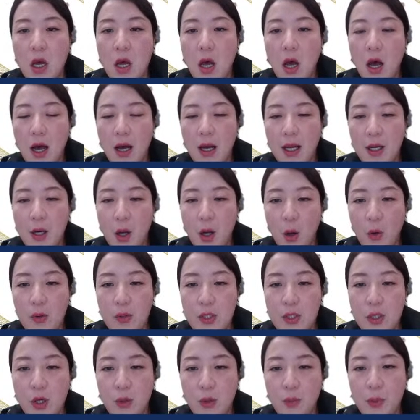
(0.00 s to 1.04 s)
and
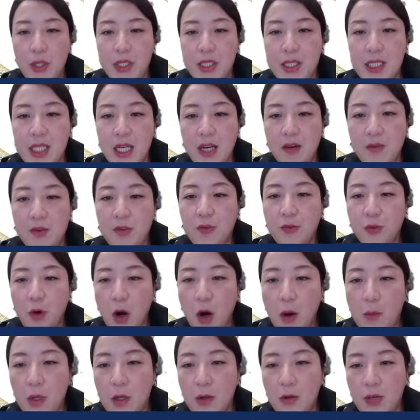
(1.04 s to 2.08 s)
also perceived
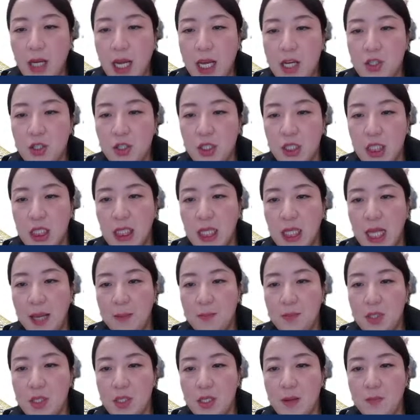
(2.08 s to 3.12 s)
firm creation
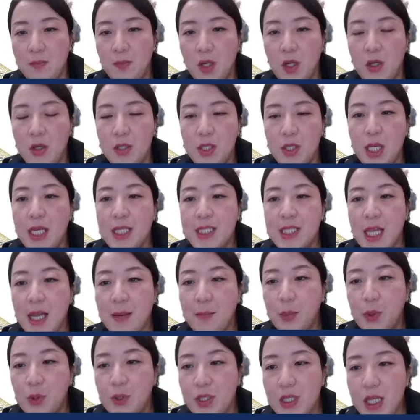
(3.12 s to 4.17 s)
claims. So
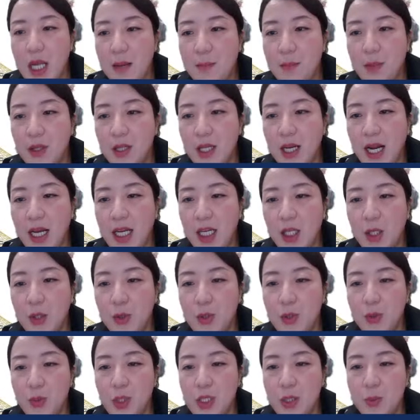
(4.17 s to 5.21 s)
example statement that I
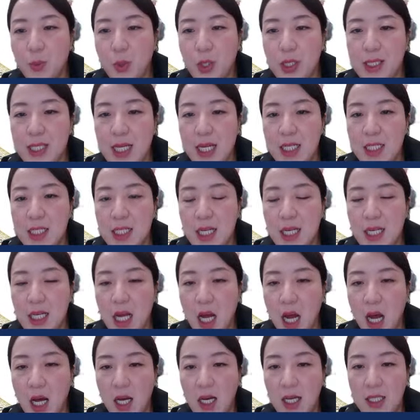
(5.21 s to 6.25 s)
used was presented
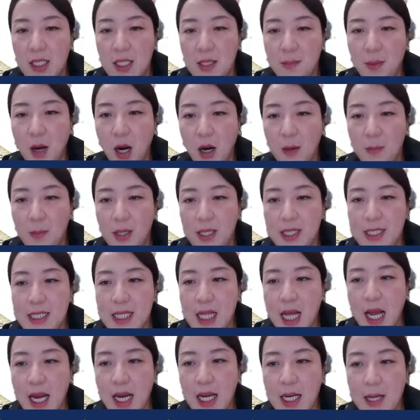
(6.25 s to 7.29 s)
in the PowerPoint
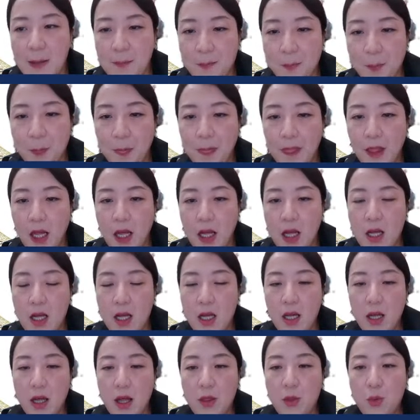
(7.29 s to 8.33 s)
slide.
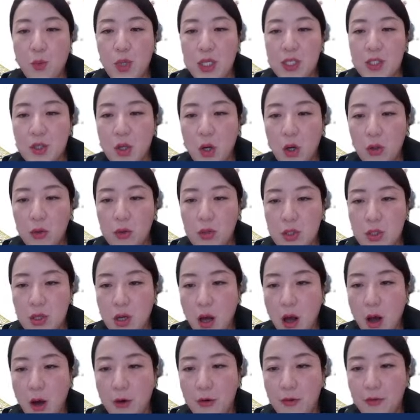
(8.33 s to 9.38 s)
And the result
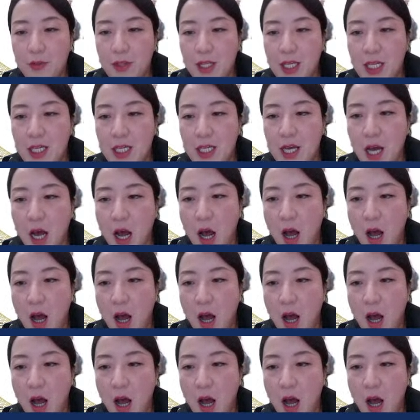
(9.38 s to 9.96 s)
of the